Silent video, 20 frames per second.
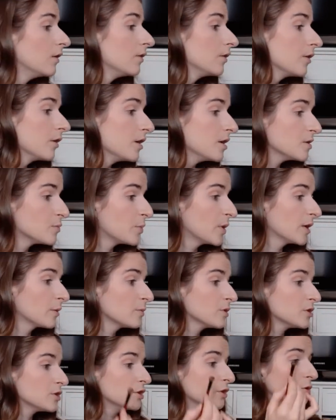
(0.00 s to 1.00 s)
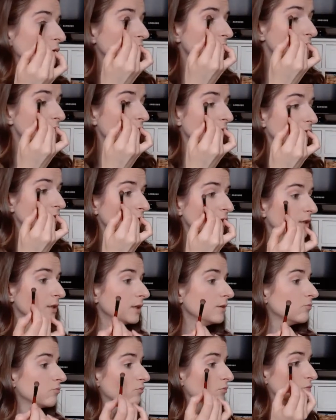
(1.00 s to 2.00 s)
There is pigment to it, definitely,
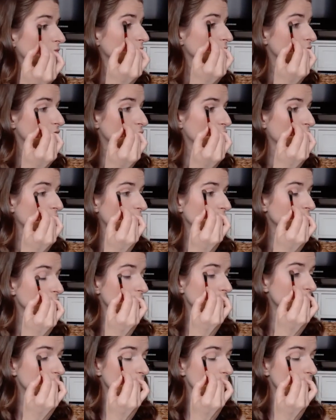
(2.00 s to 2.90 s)
which is great.